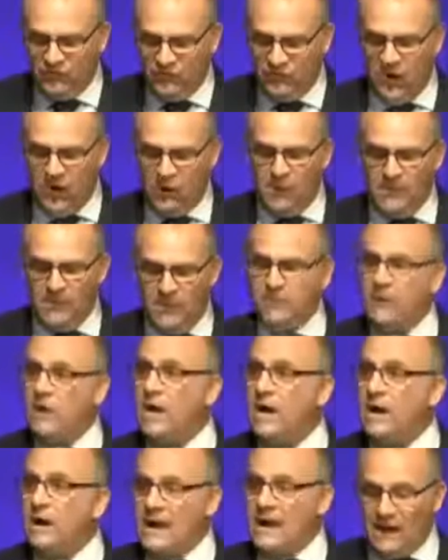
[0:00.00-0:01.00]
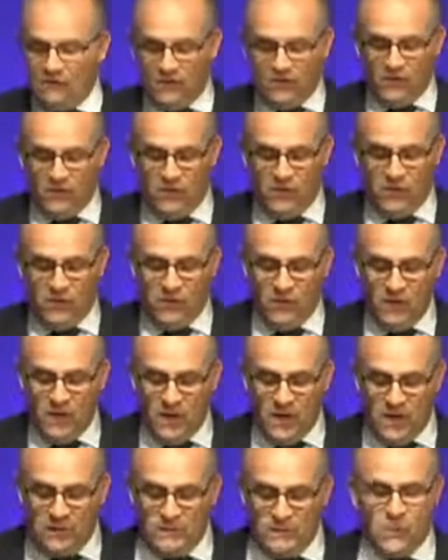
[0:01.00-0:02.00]
and show the misguided attitude
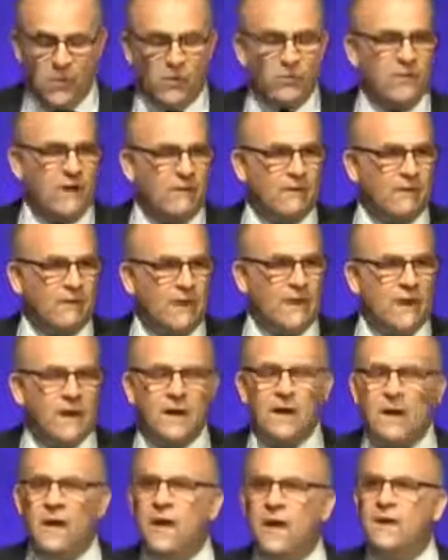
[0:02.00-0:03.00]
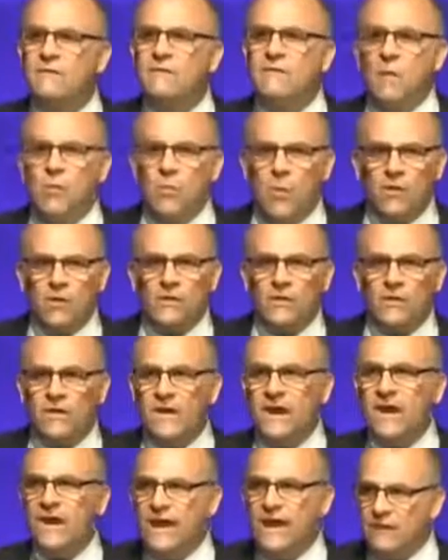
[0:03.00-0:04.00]
of Project FEAR for
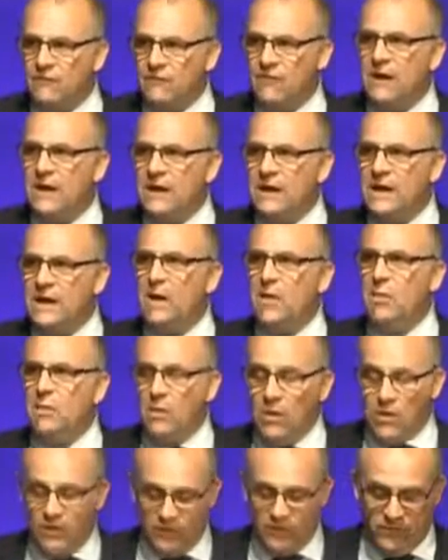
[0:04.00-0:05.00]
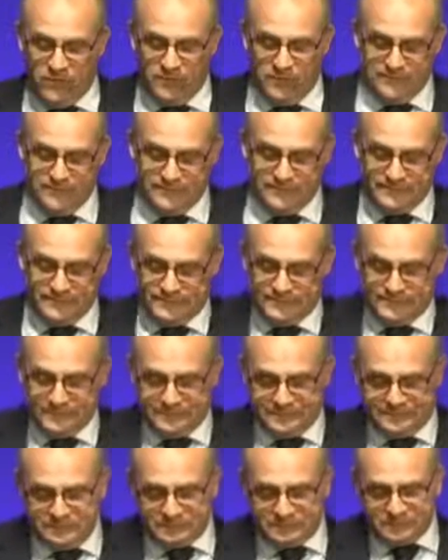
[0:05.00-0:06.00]
what it really was.
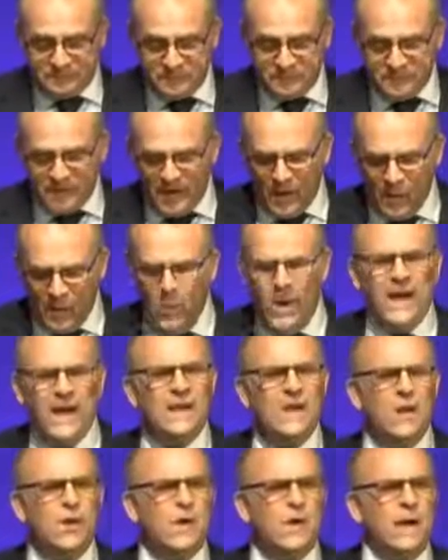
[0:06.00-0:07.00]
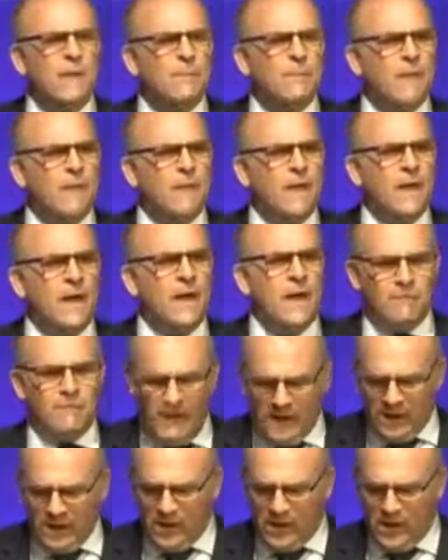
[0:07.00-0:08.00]
We in UKIP
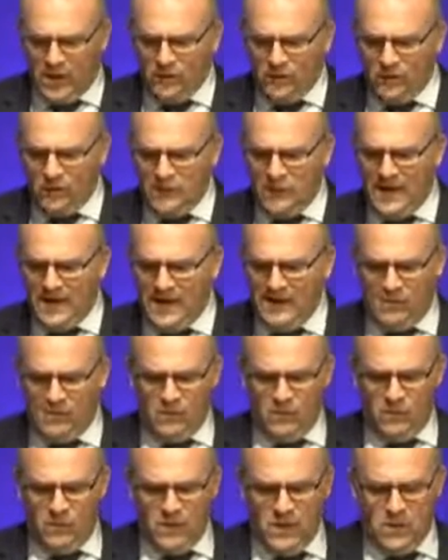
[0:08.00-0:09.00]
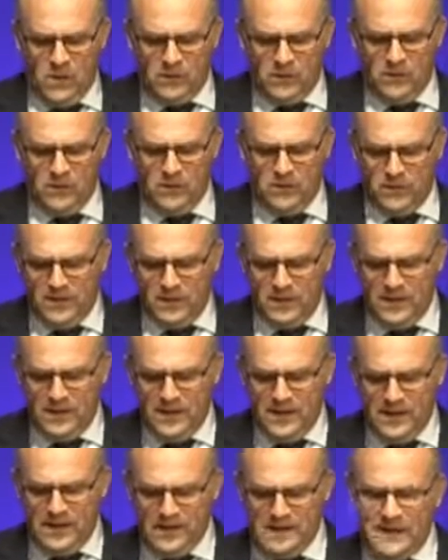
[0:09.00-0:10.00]
have led our country back into the world,
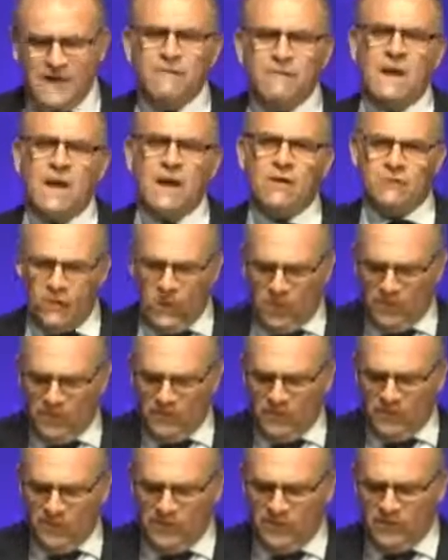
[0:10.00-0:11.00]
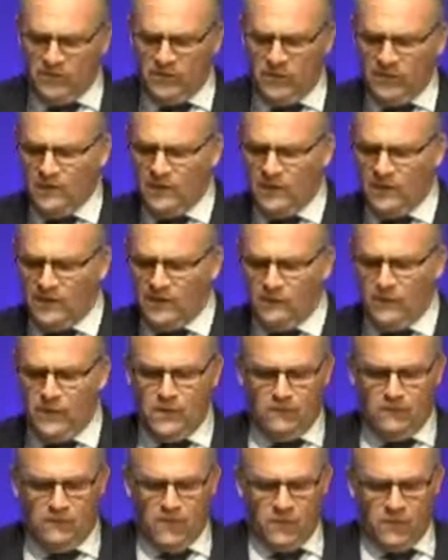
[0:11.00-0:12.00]
giving us the opportunity to take
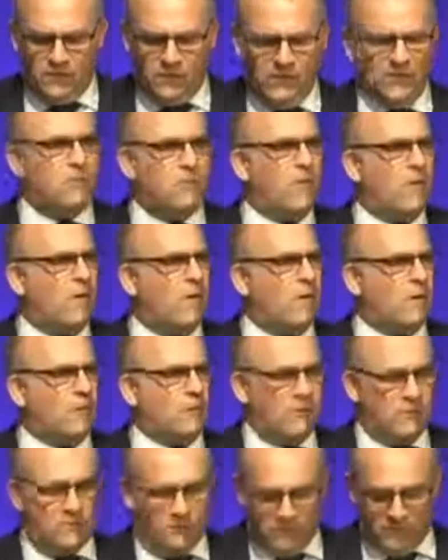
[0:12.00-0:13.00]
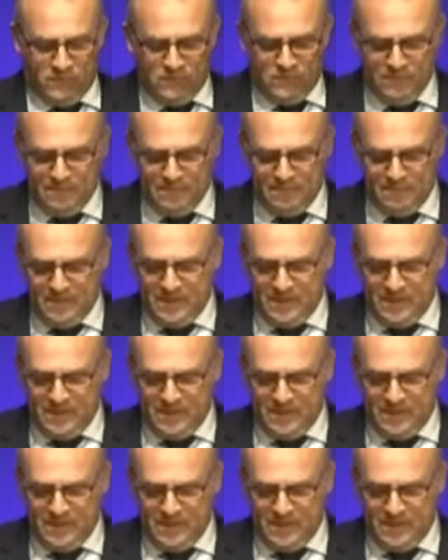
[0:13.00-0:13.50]
full advantage of our options.